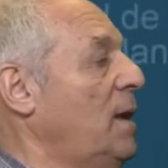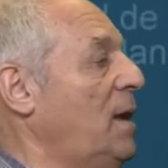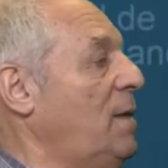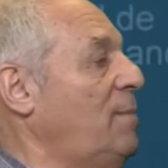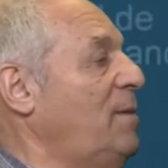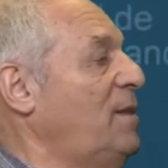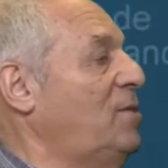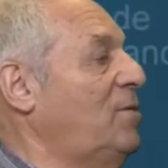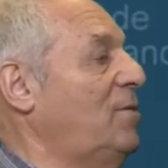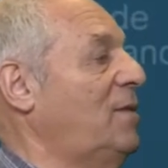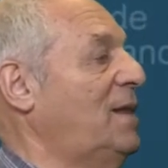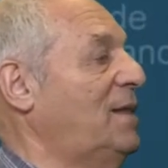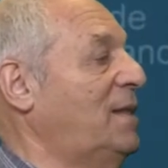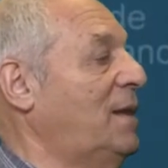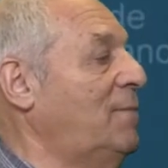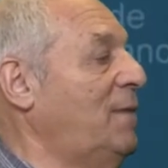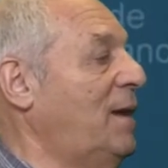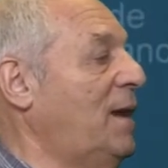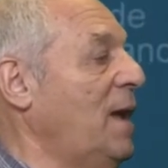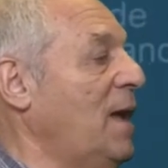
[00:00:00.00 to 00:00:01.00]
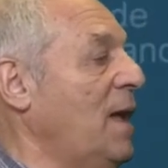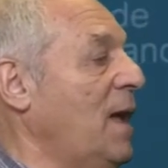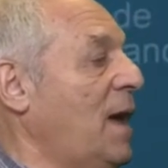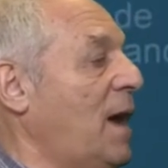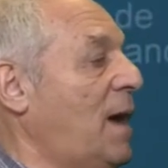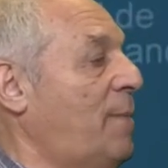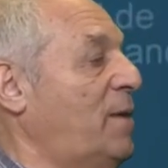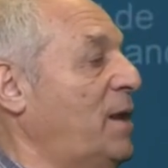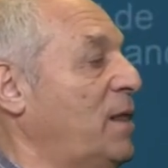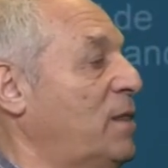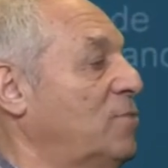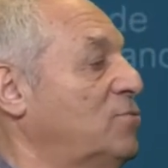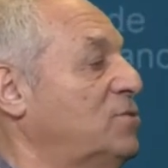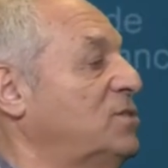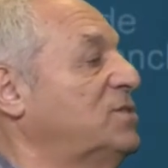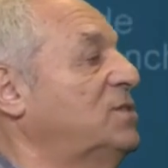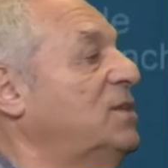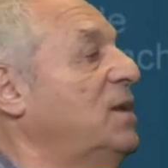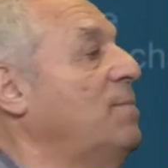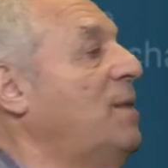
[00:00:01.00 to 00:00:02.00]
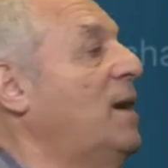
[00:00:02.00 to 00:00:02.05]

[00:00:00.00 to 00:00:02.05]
of the table a system appears,